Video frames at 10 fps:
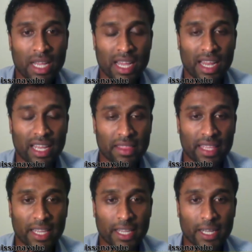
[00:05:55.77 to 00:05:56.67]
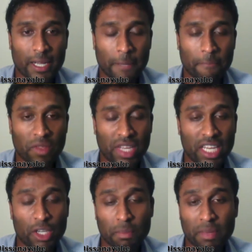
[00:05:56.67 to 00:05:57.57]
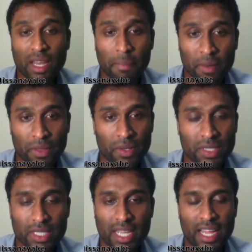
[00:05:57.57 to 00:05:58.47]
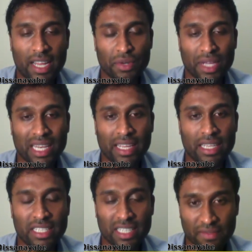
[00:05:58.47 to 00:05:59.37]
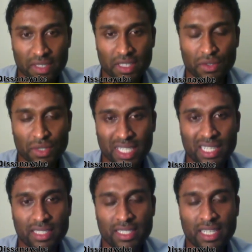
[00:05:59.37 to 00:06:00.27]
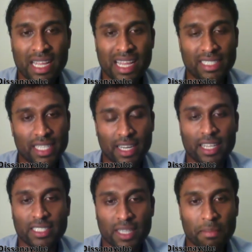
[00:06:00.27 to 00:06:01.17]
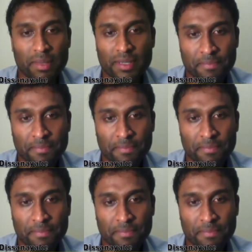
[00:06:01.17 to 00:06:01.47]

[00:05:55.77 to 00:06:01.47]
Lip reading: And I think we need to build up on those and really deliver the results and set an example.